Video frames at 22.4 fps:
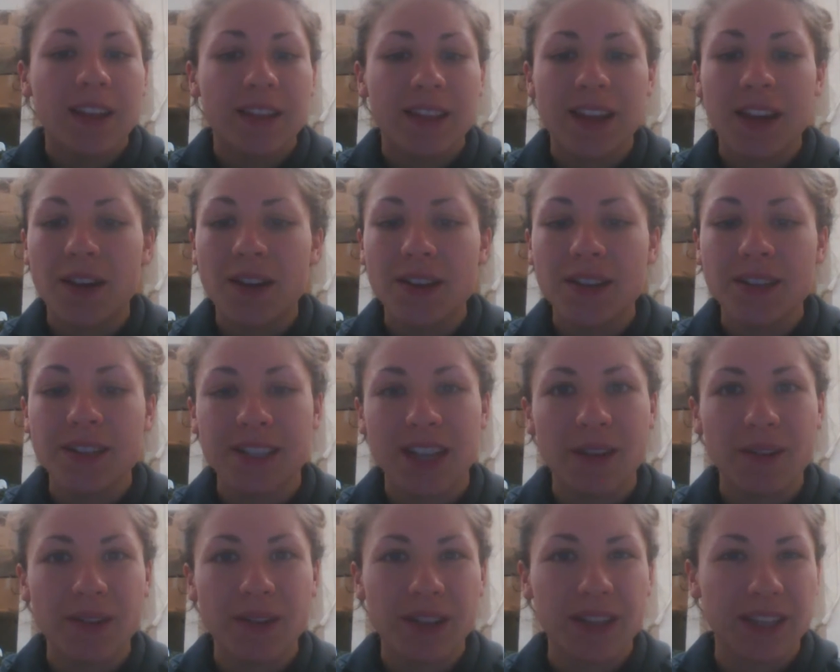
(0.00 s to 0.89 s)
they all
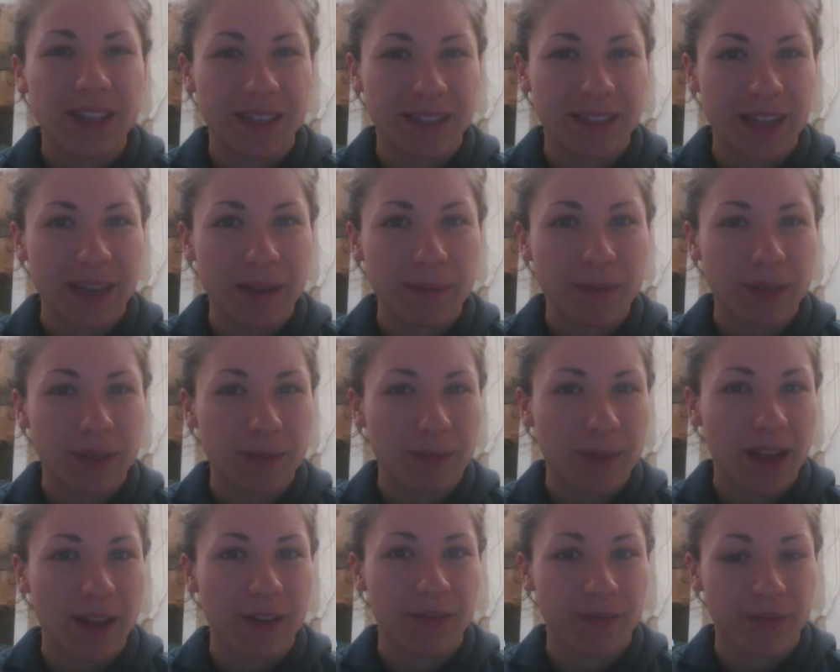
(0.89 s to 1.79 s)
sounded the same to
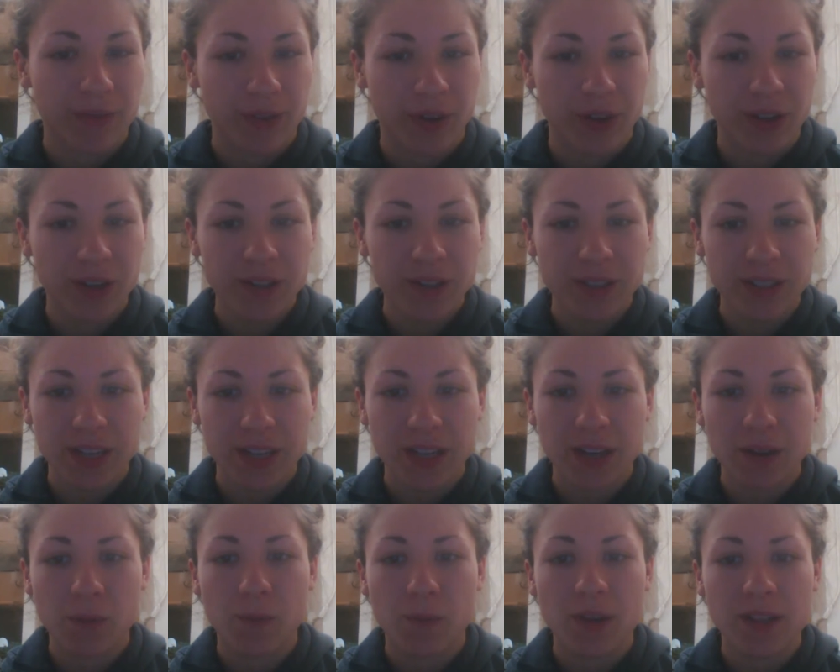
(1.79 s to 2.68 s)
me at first,
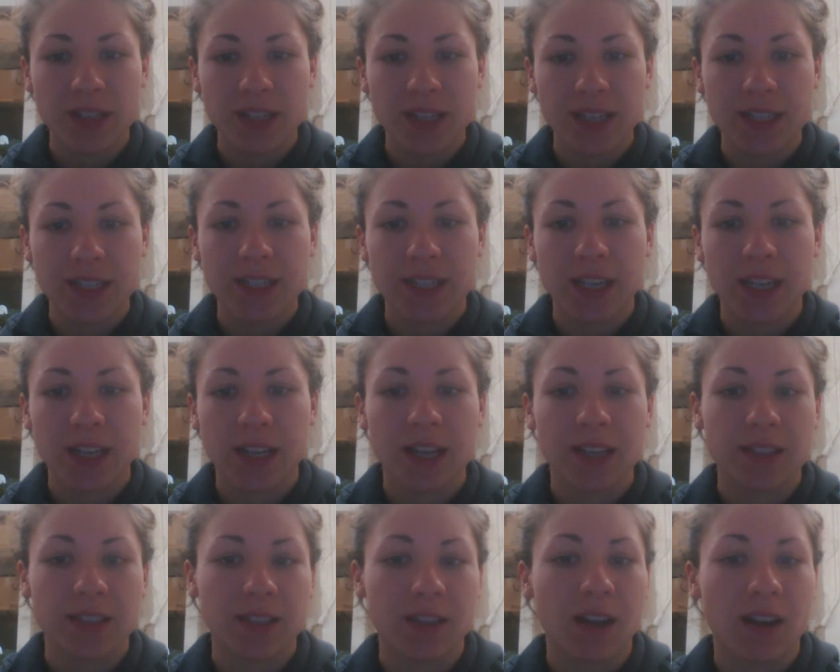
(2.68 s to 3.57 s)
and it wasn't until
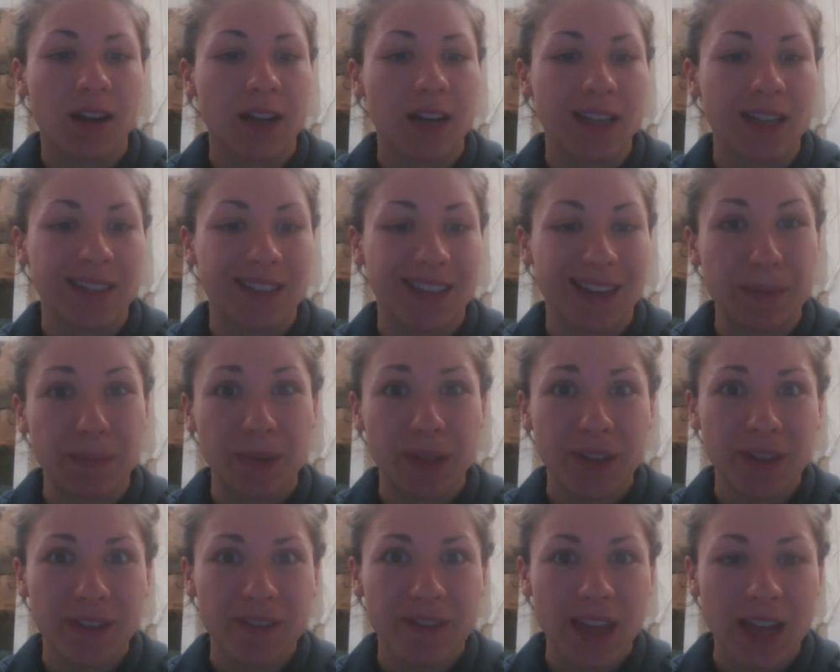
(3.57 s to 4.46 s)
I saw an
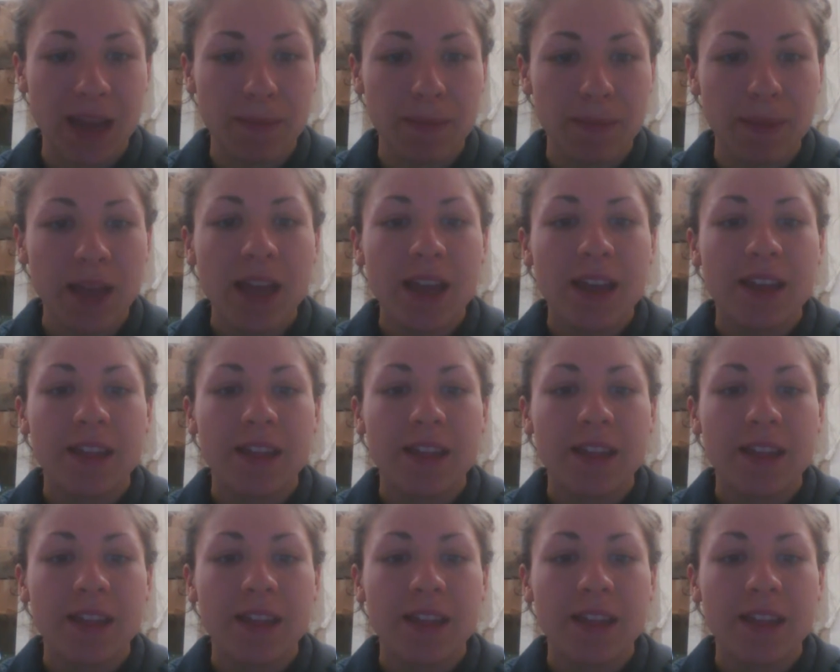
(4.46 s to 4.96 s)
example of them